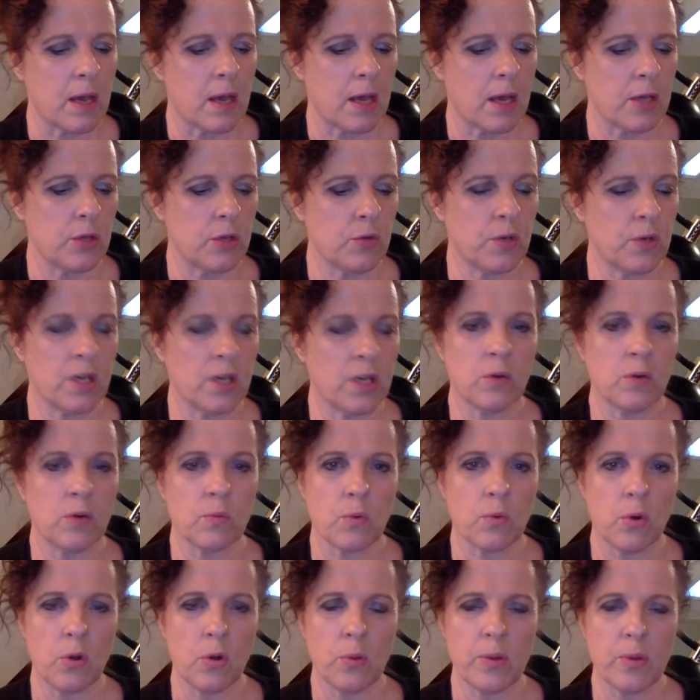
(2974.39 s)
You can
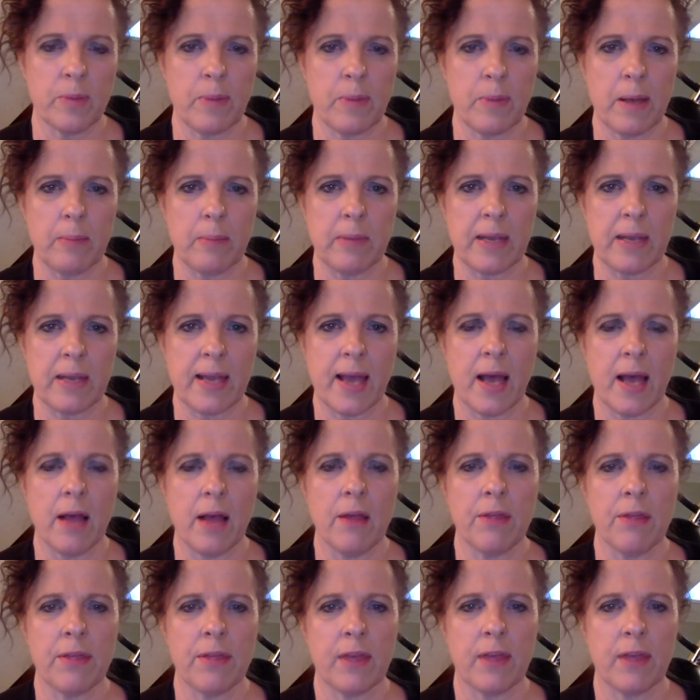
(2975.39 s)
enroll with public health,